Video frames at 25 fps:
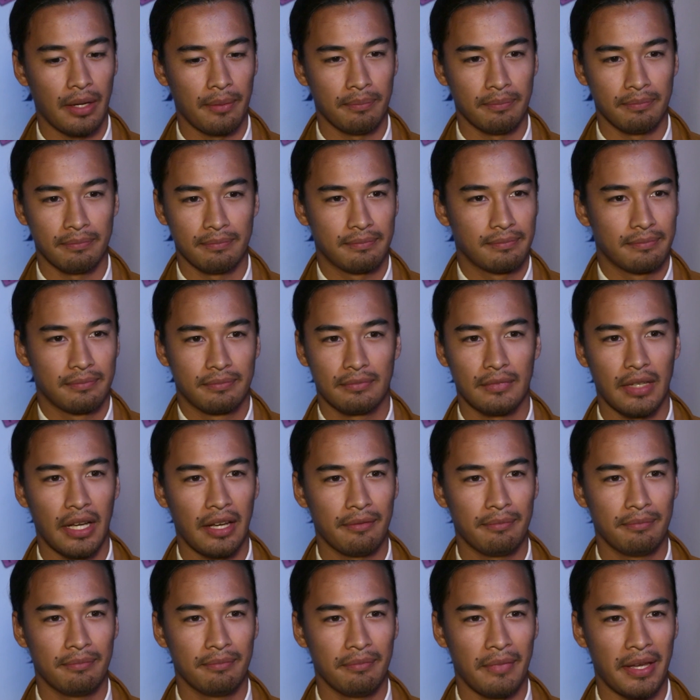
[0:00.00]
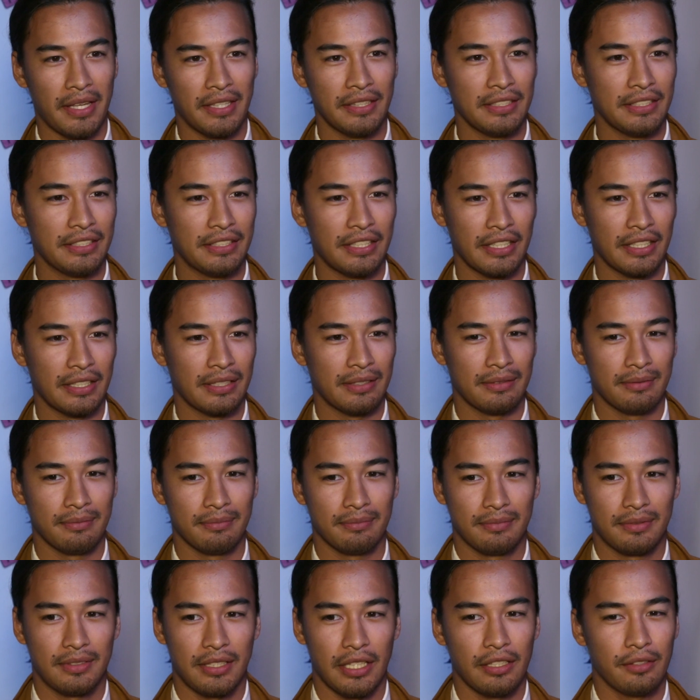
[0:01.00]
I'm I've mainly
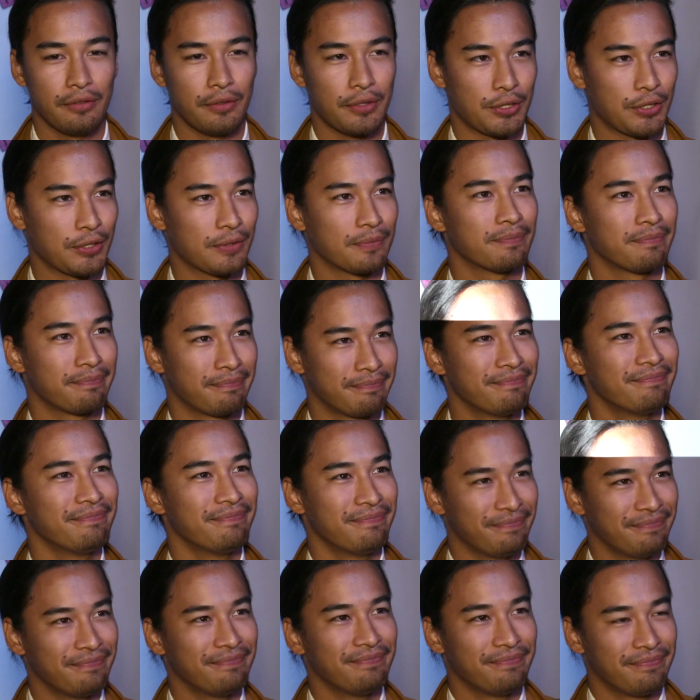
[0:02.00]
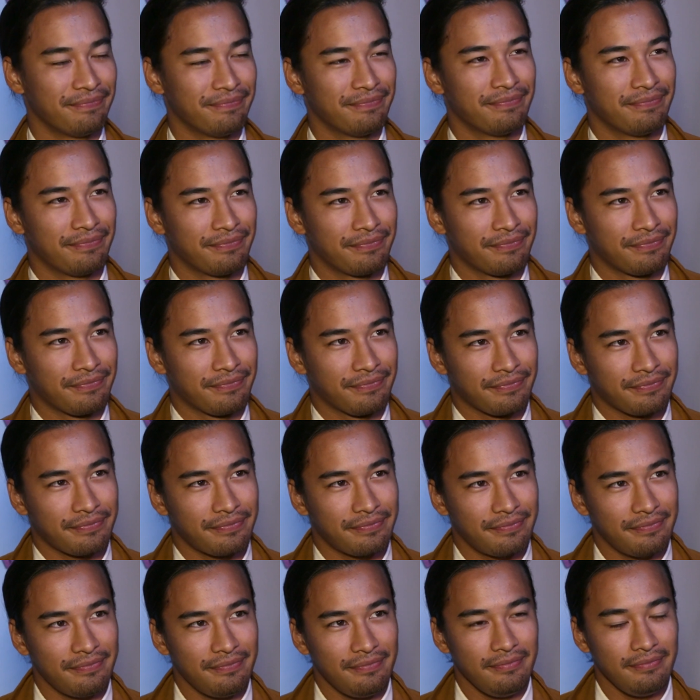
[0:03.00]
done television. Was the experience any
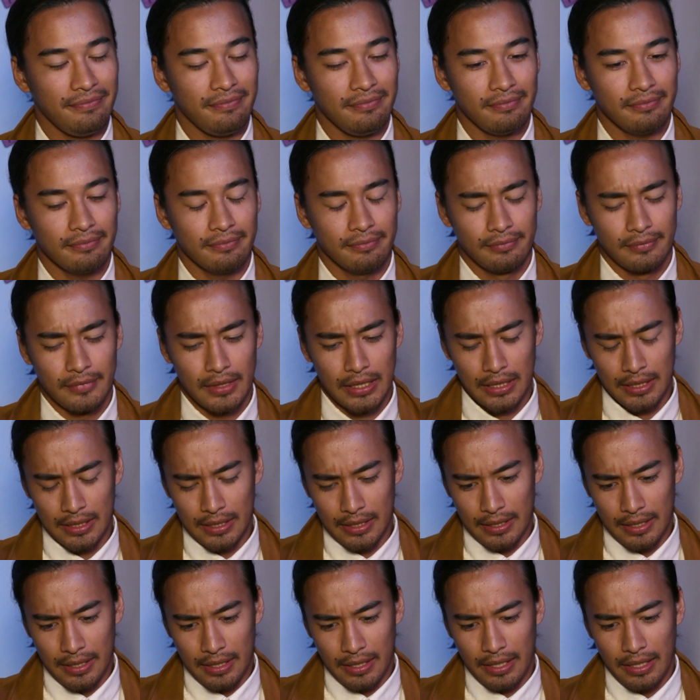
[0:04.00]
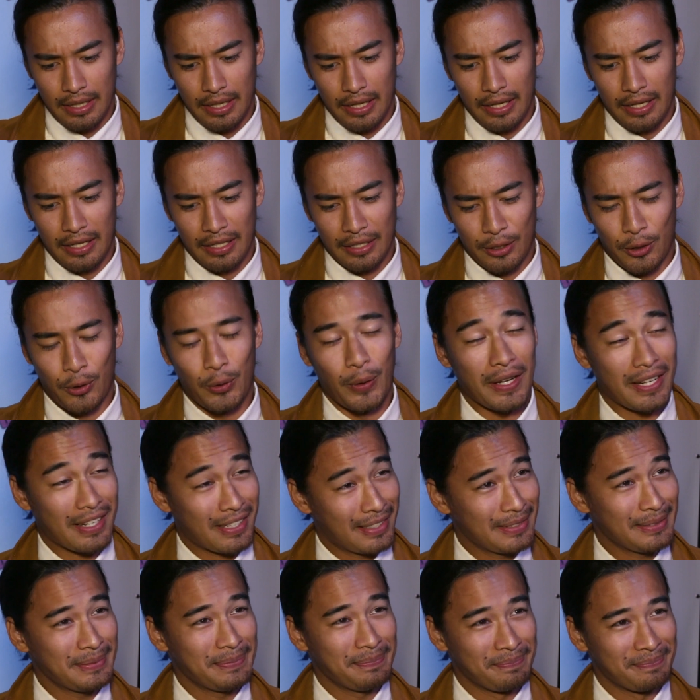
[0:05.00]
different?
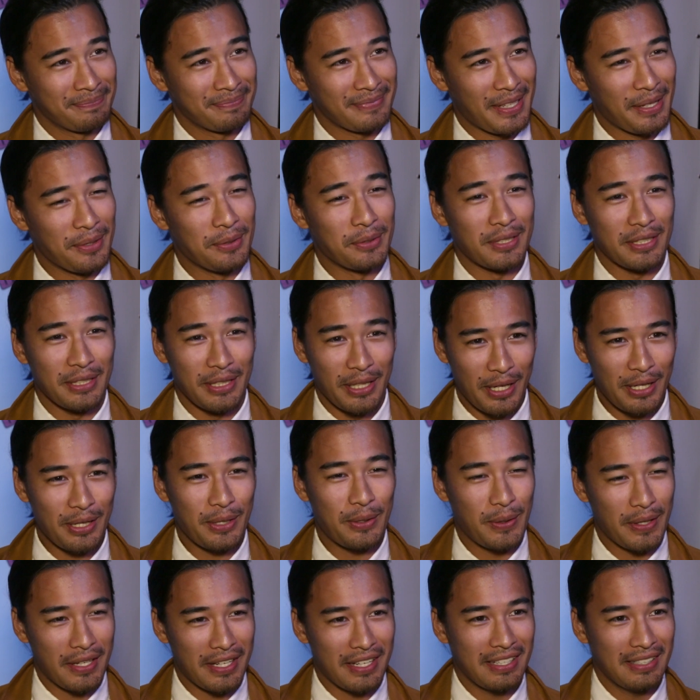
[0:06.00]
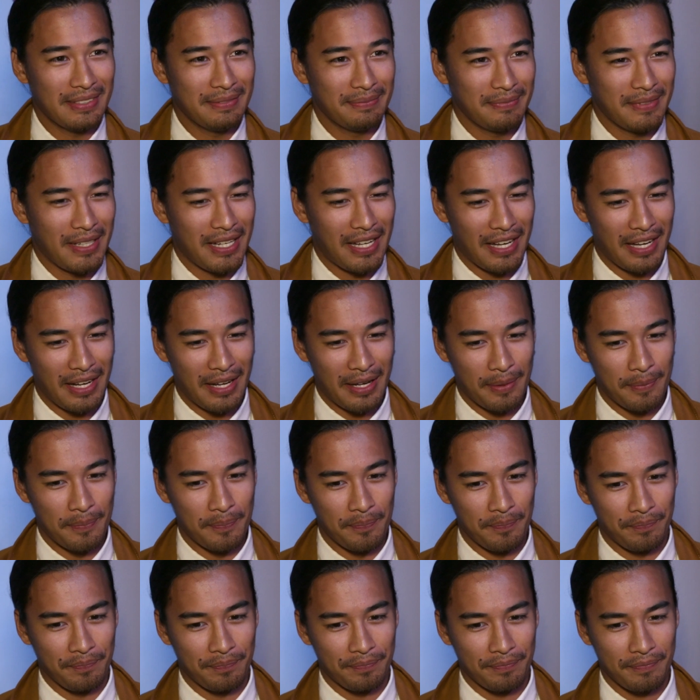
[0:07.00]
Quicker. It was a lot quicker,
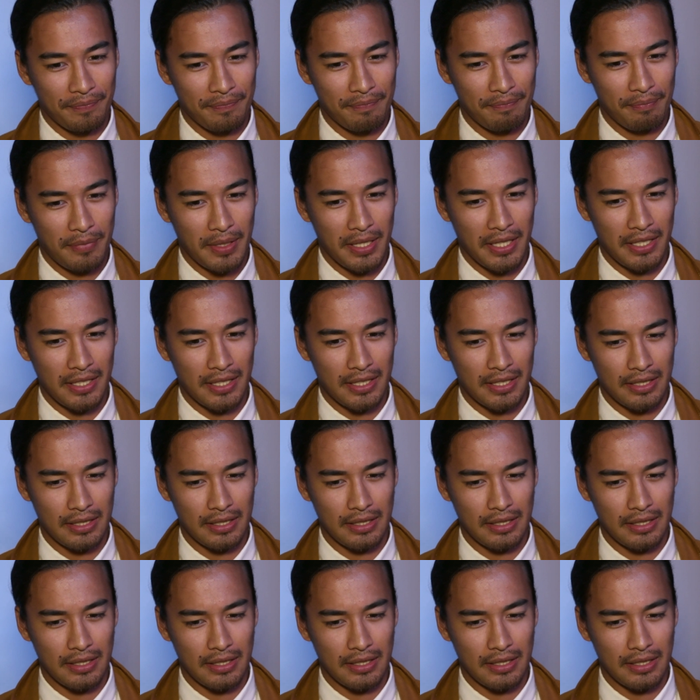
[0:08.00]
um, but